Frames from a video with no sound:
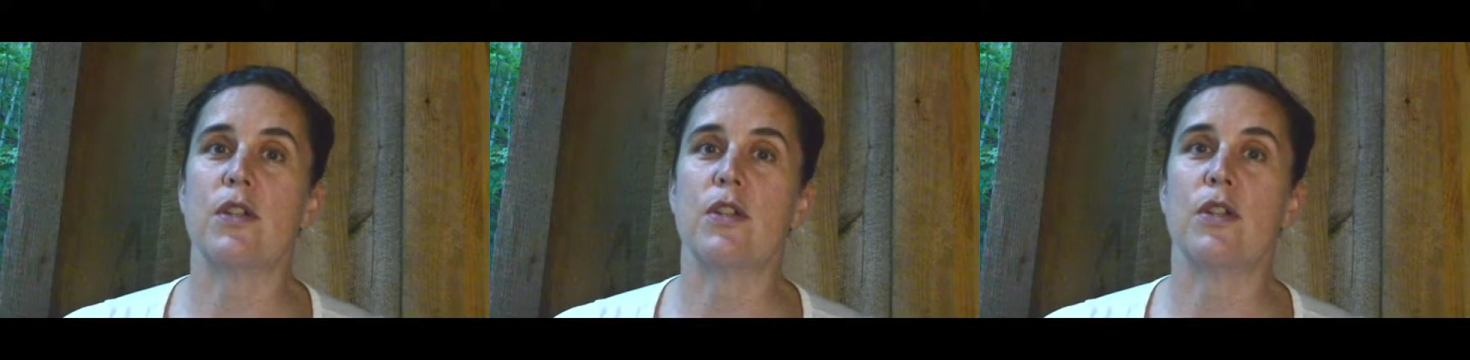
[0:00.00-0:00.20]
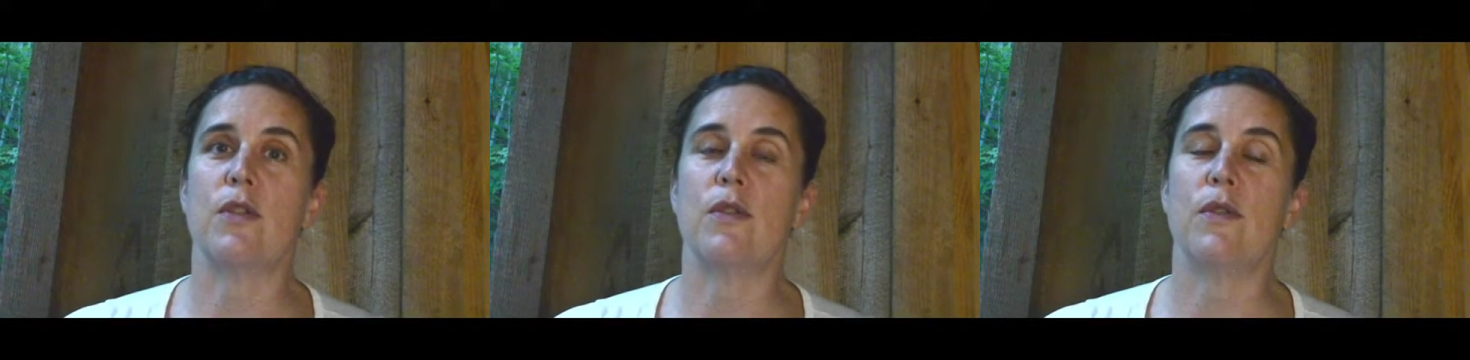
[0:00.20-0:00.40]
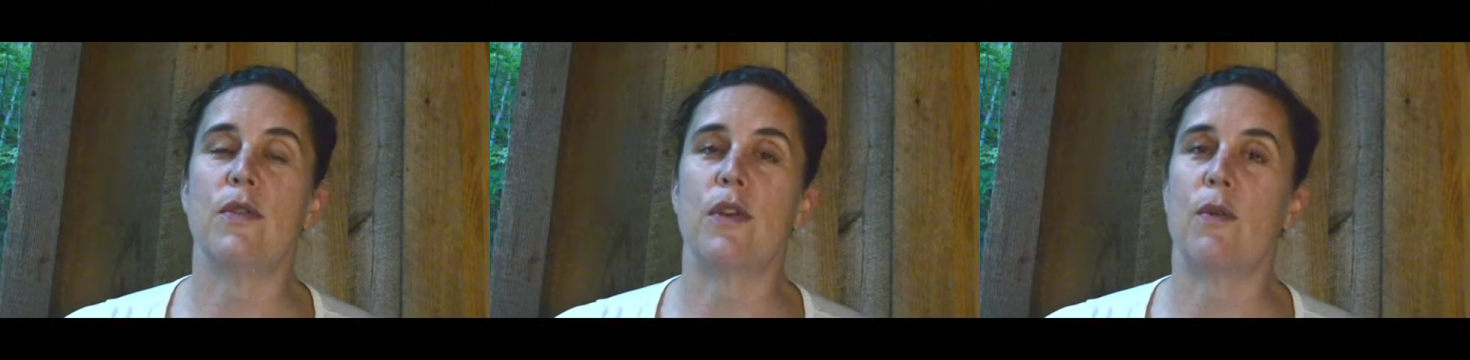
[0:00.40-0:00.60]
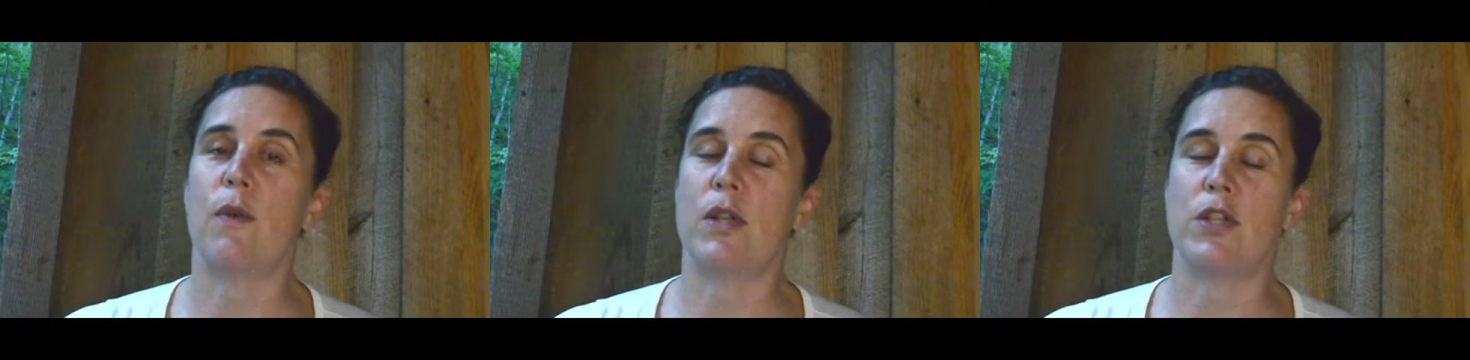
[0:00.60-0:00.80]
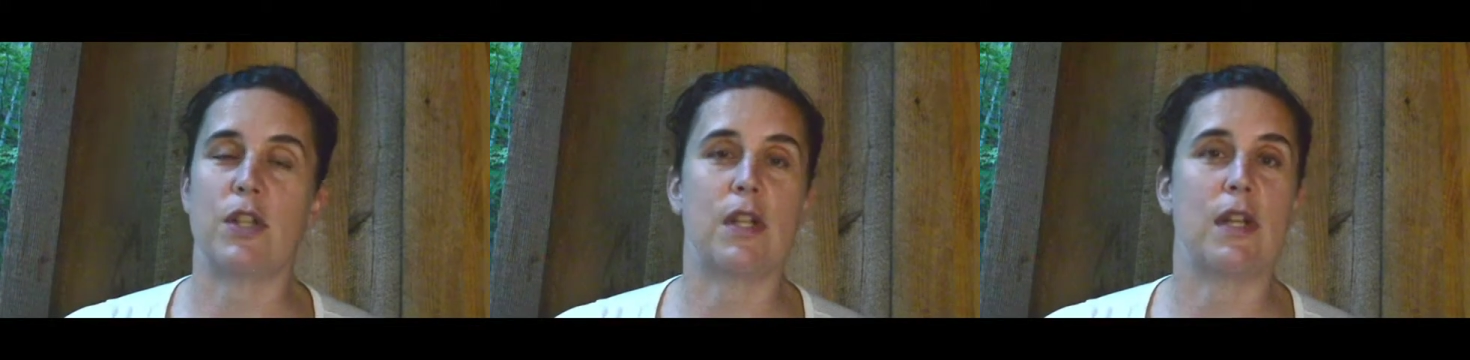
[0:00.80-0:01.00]
to the
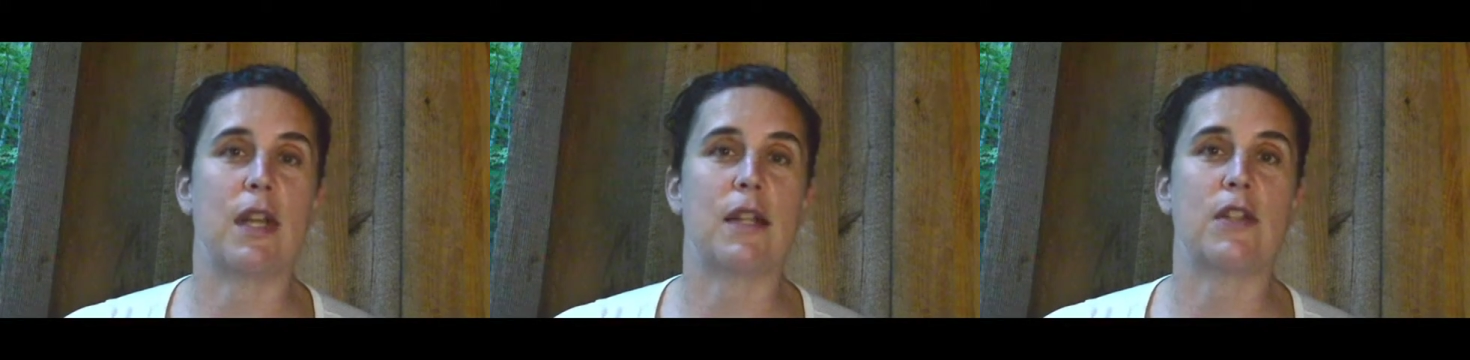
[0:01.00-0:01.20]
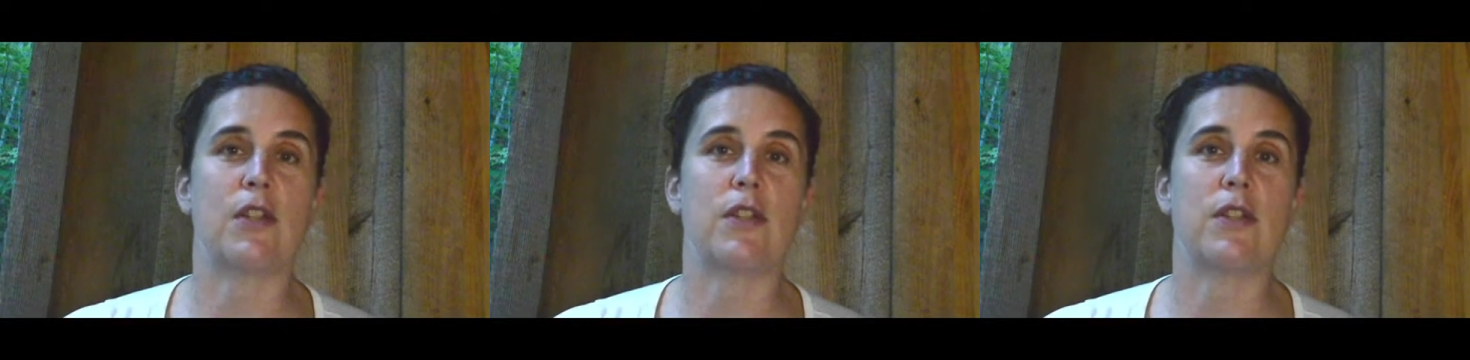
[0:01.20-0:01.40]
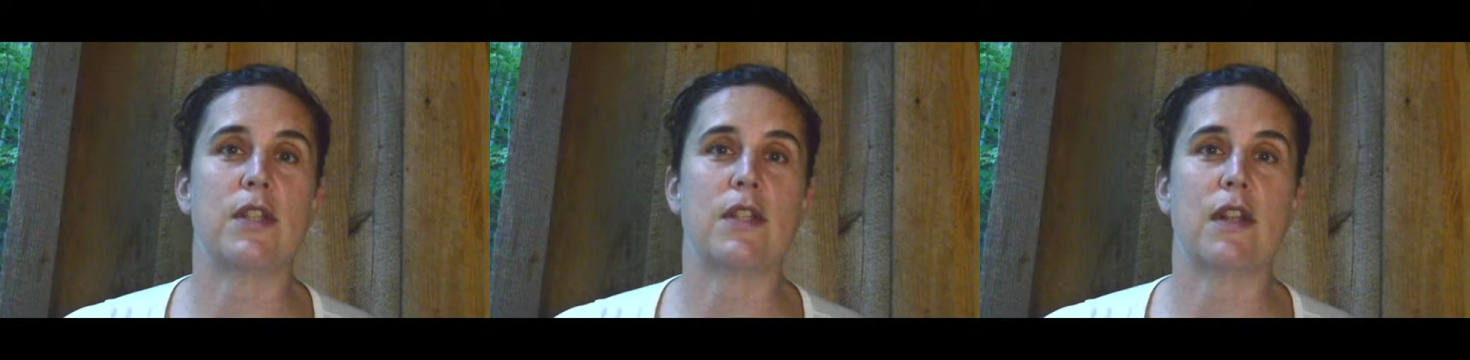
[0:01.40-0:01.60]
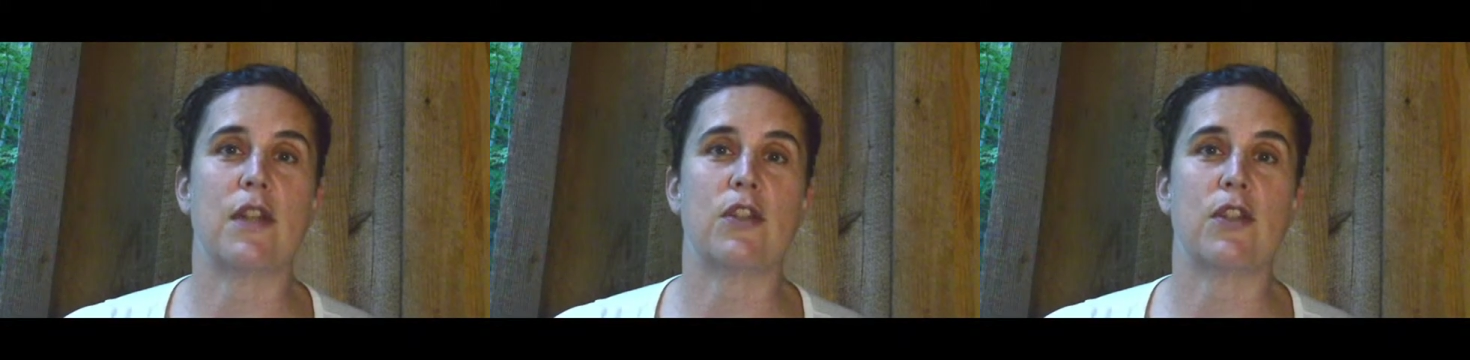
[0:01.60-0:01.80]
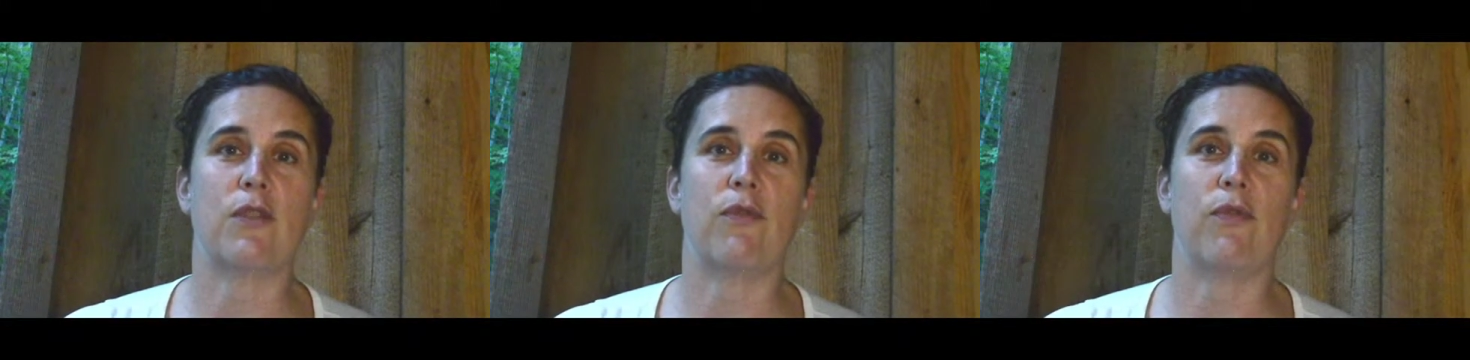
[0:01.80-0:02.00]
question and answer
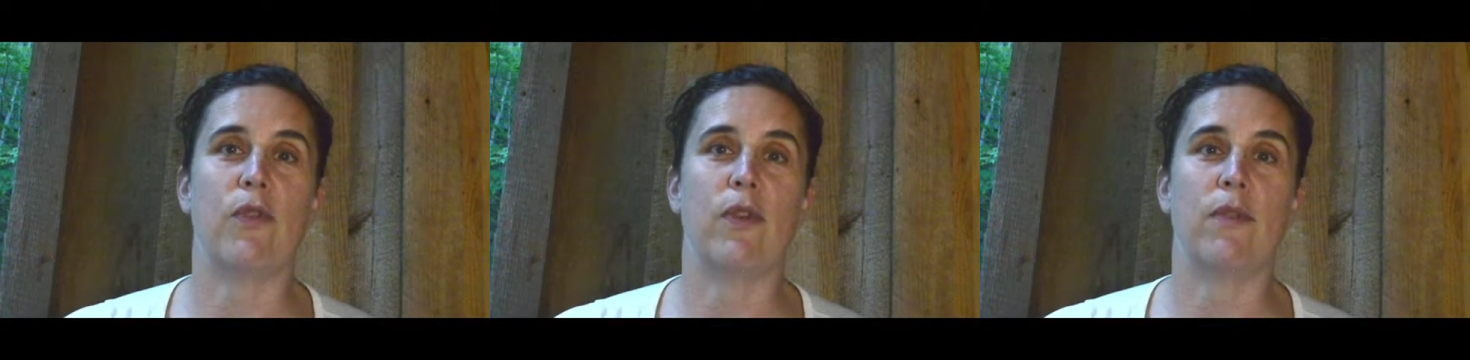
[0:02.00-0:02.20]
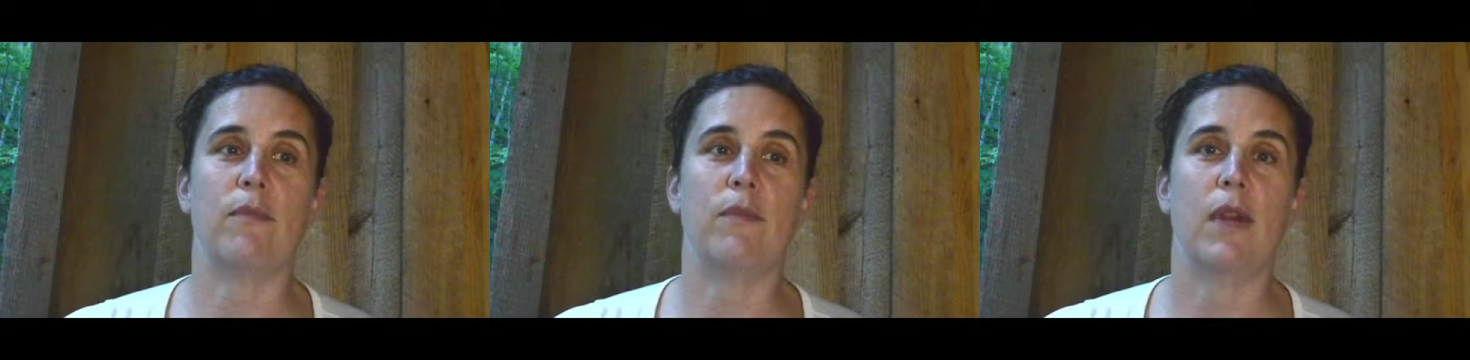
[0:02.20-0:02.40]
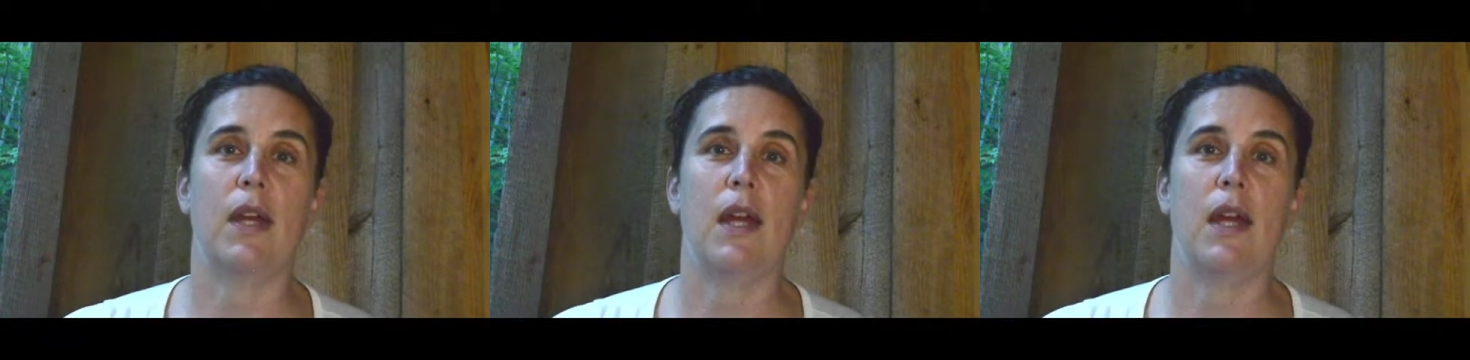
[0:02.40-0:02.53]
discussion forum,